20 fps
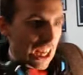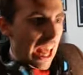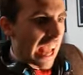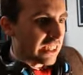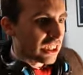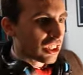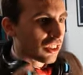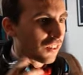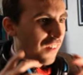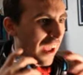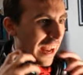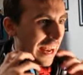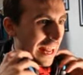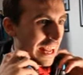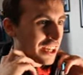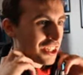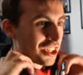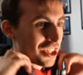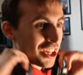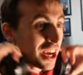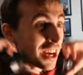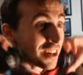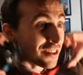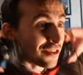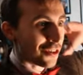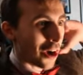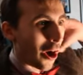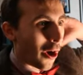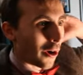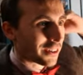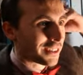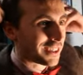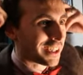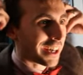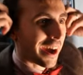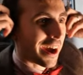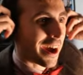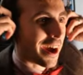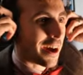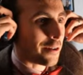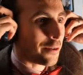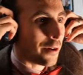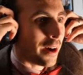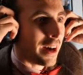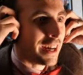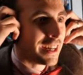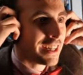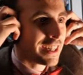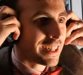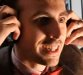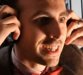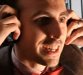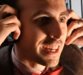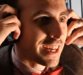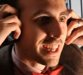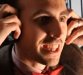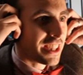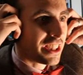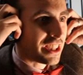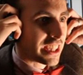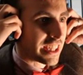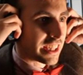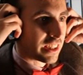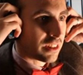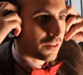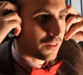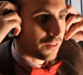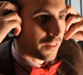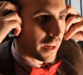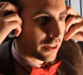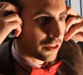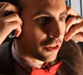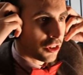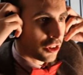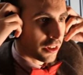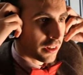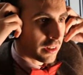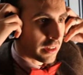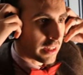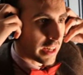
Let's finish Doctor Who, the adventure